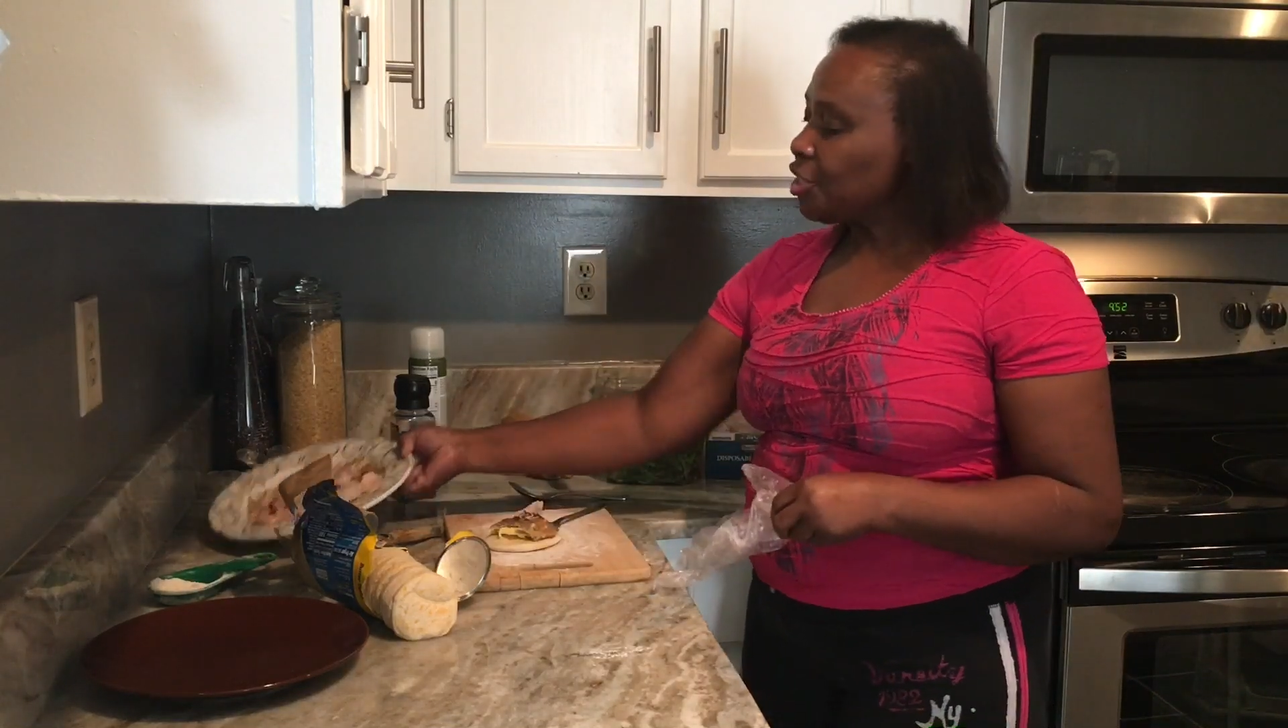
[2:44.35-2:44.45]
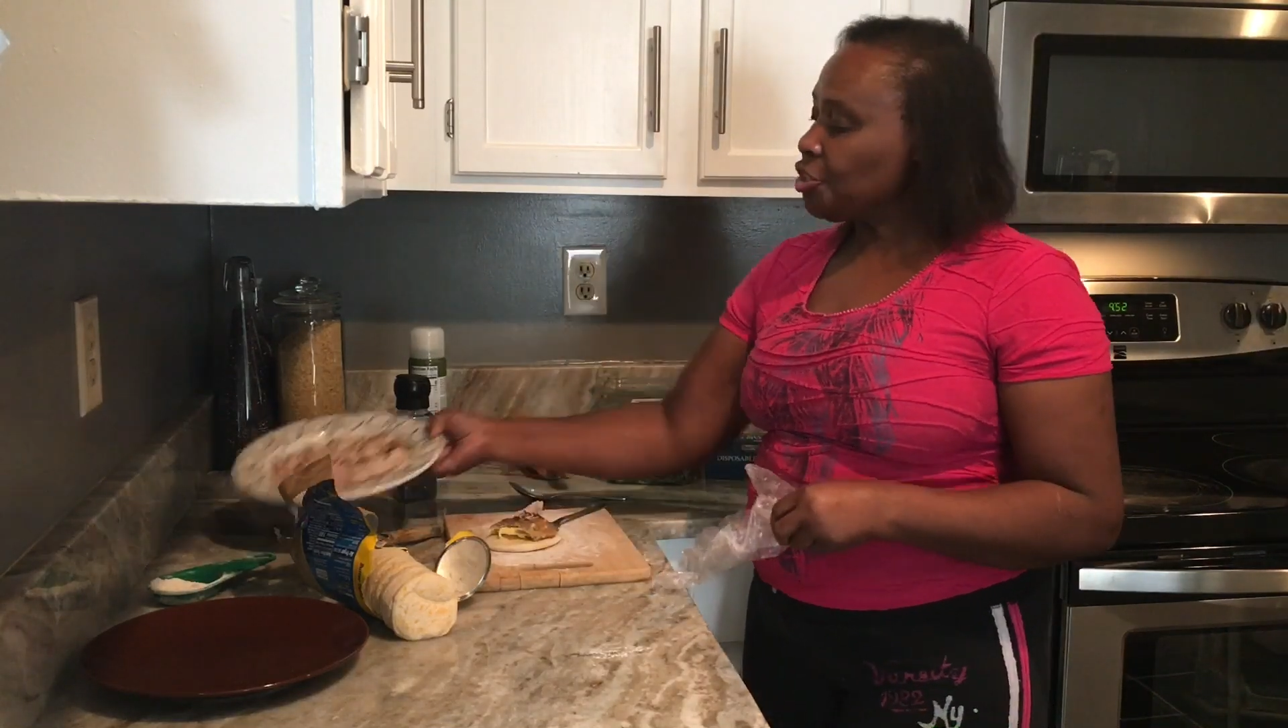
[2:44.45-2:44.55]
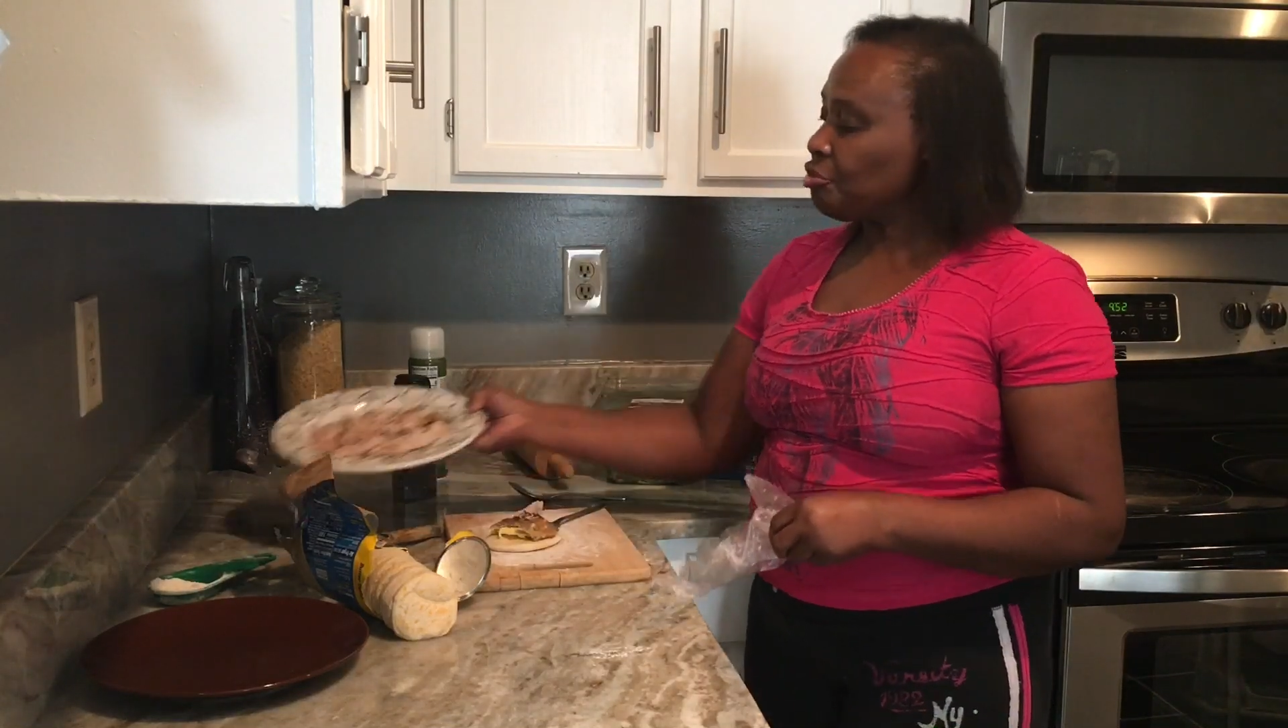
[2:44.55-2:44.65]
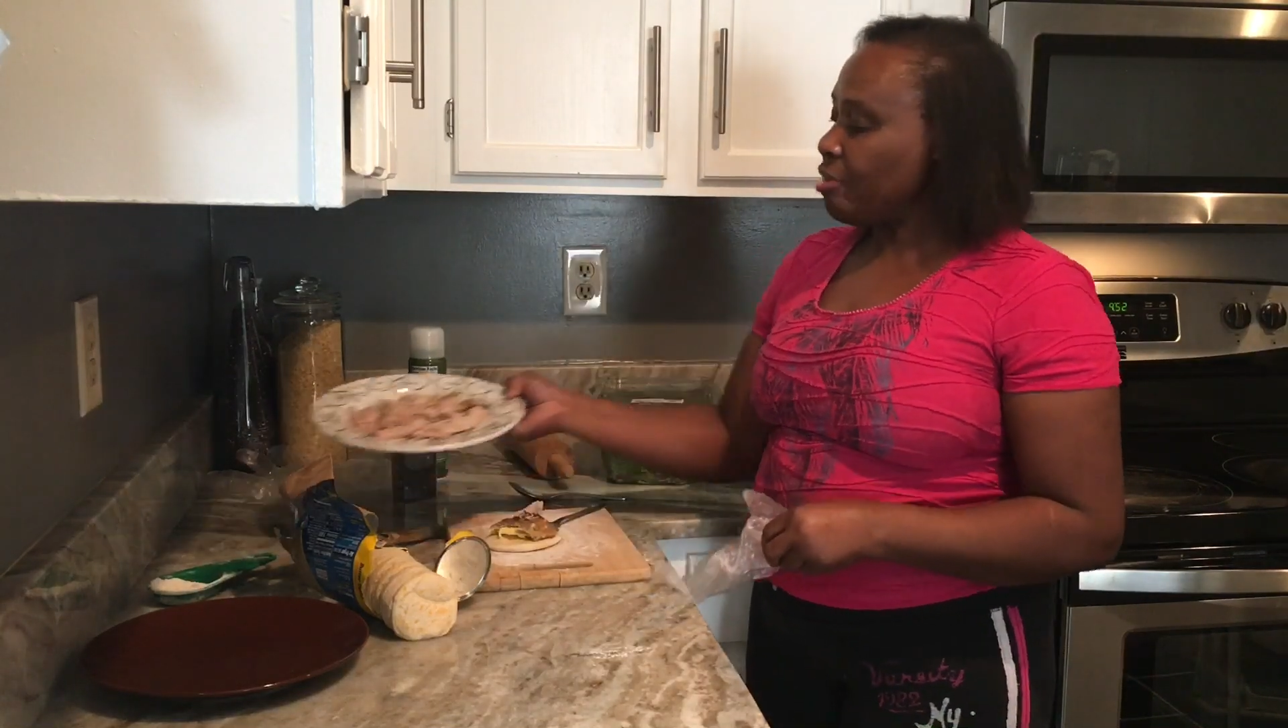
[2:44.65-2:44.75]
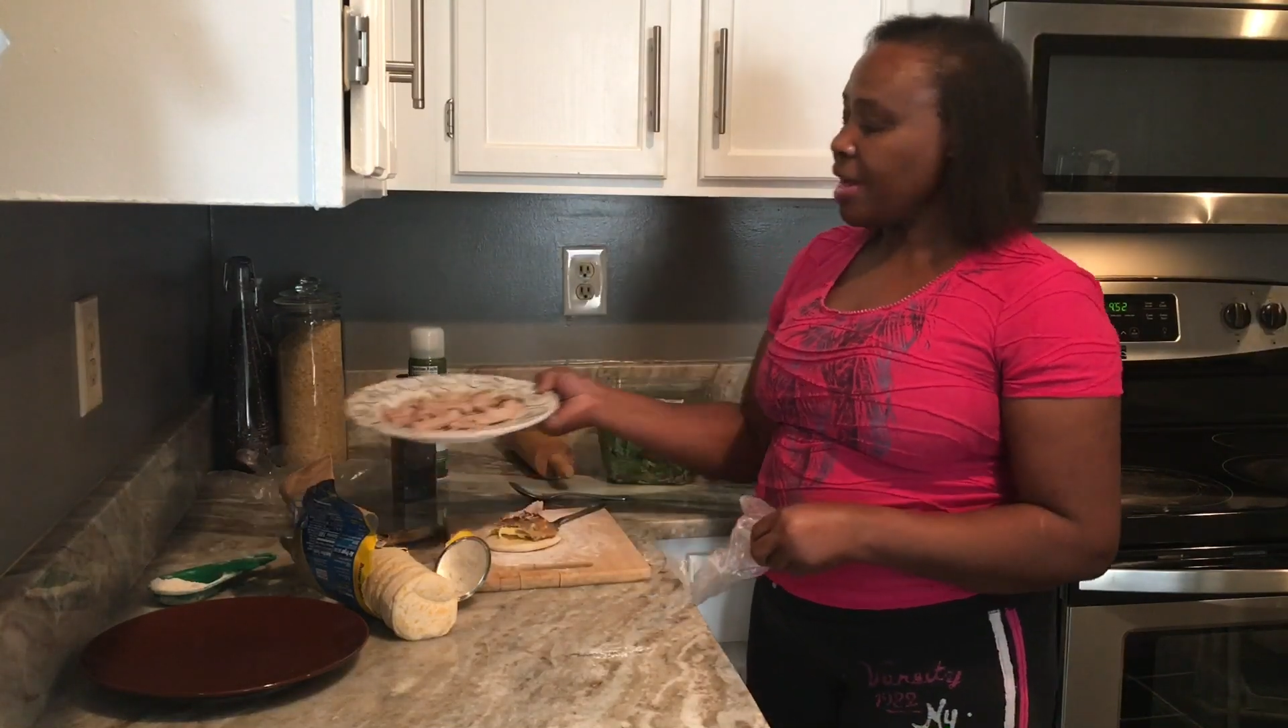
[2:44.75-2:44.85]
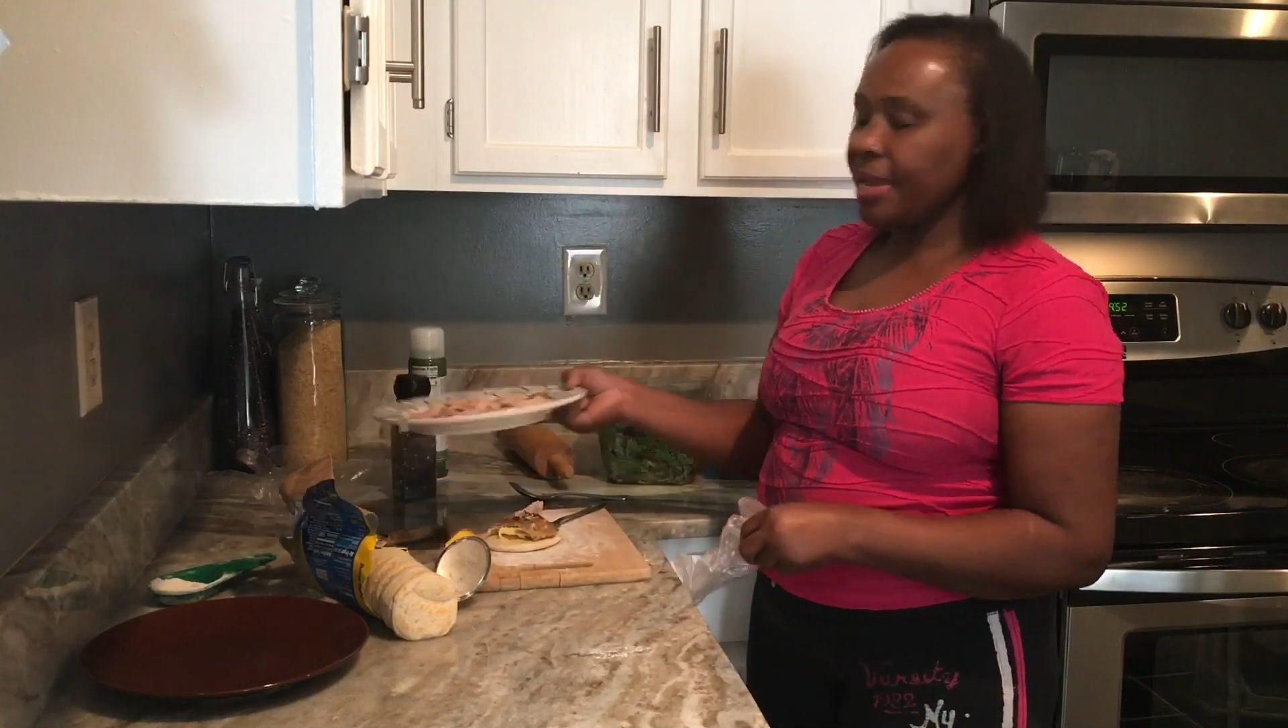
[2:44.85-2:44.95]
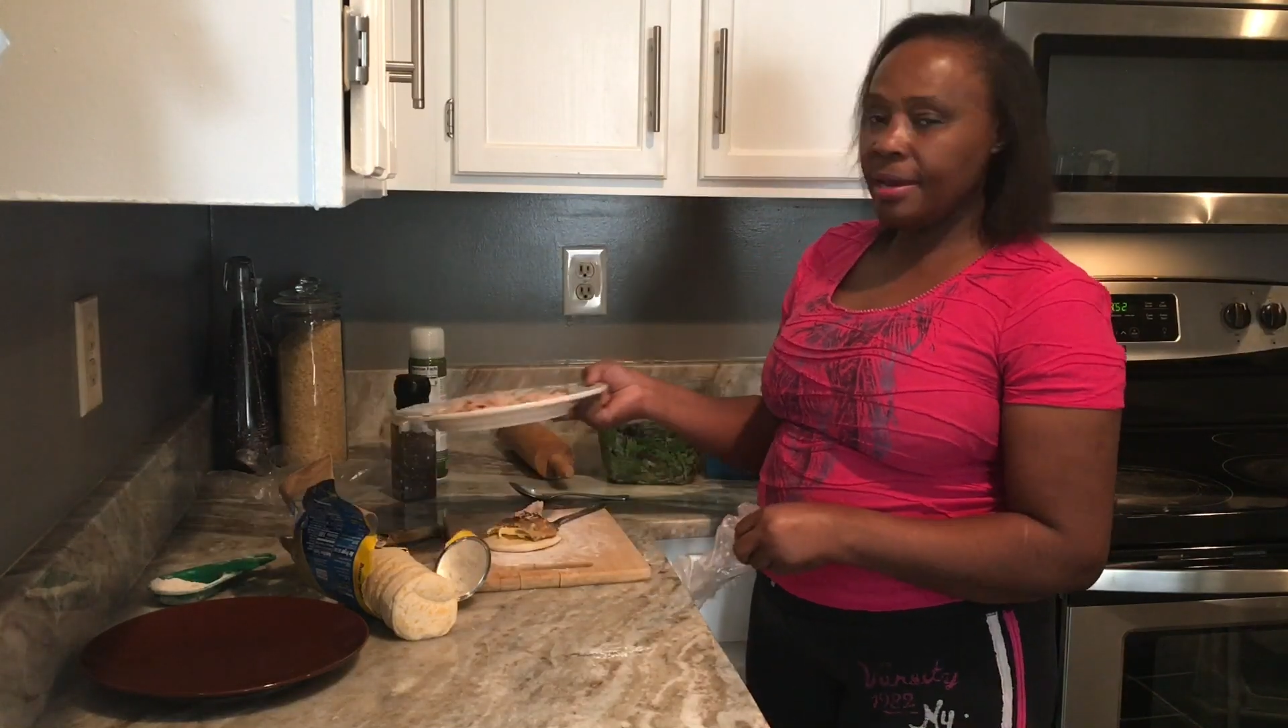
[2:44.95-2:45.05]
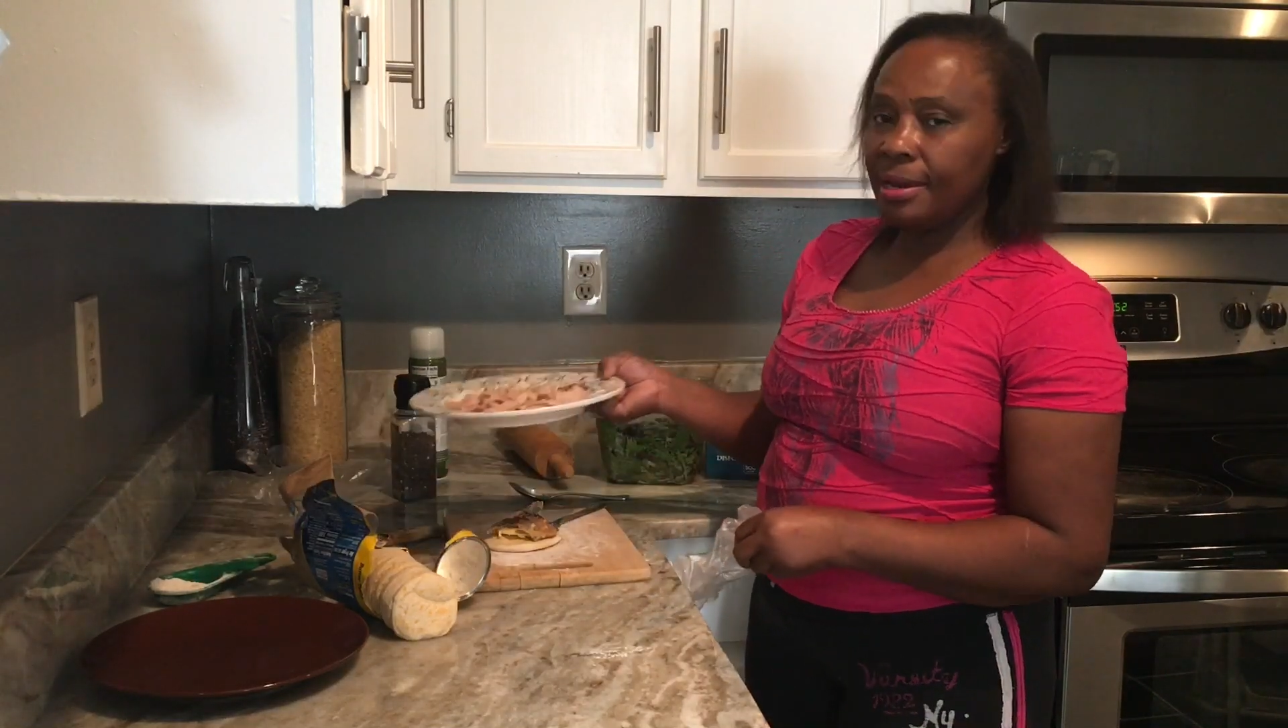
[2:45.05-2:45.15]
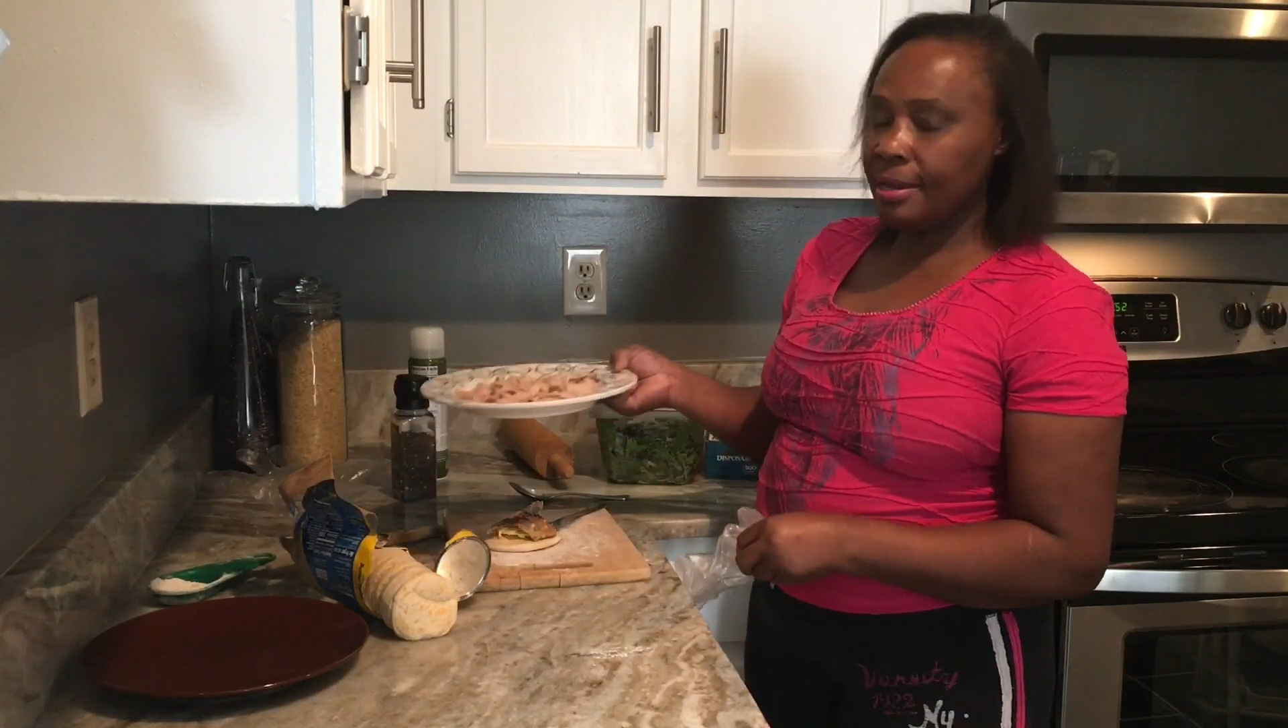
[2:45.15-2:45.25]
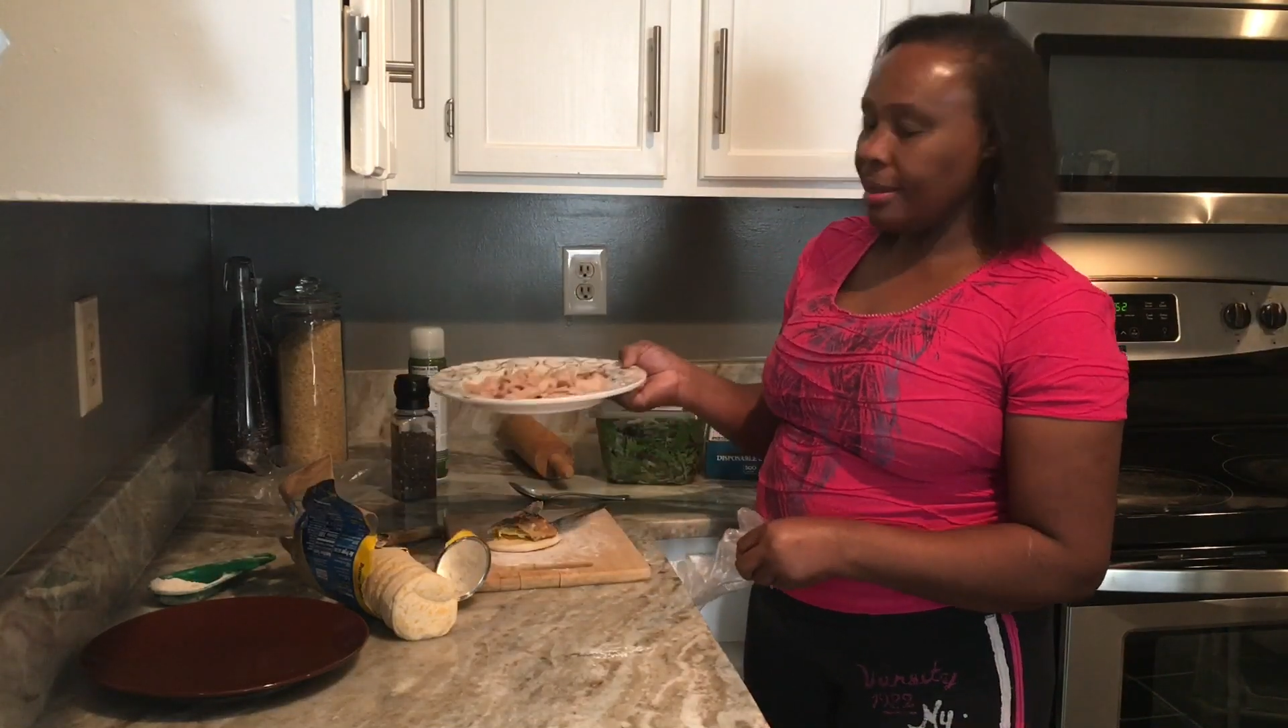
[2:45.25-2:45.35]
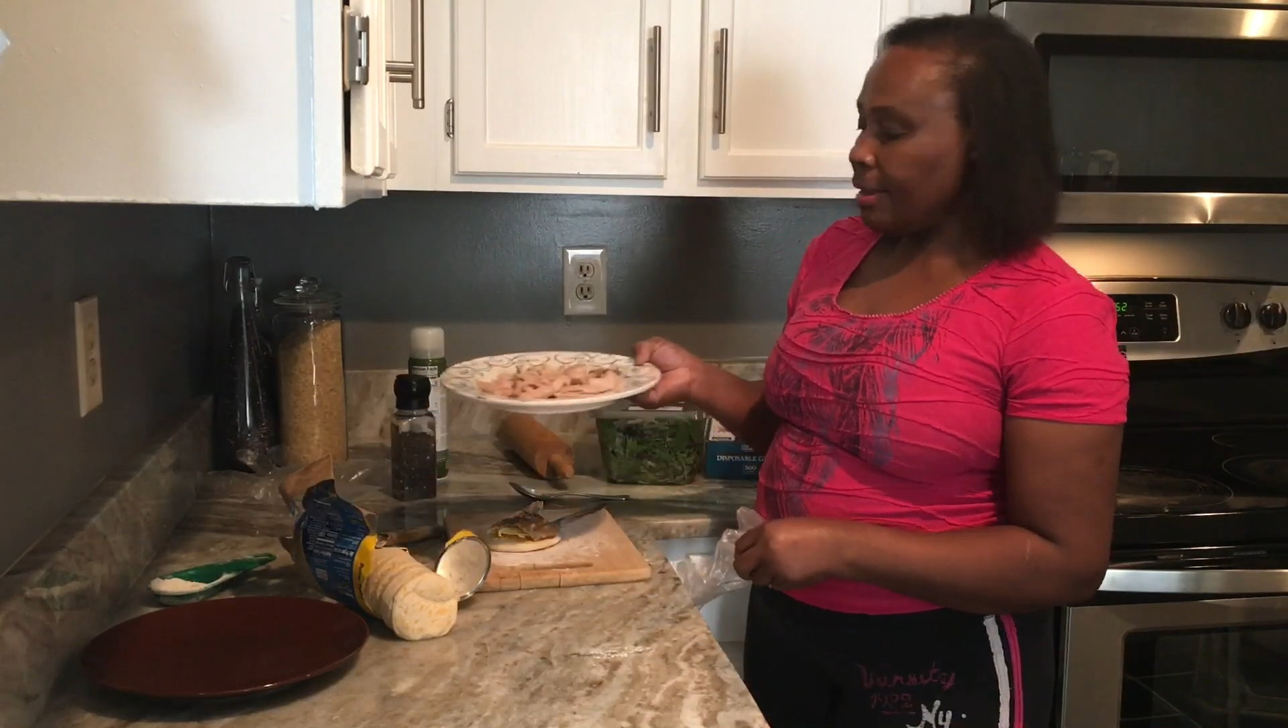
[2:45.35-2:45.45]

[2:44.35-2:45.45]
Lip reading: shredded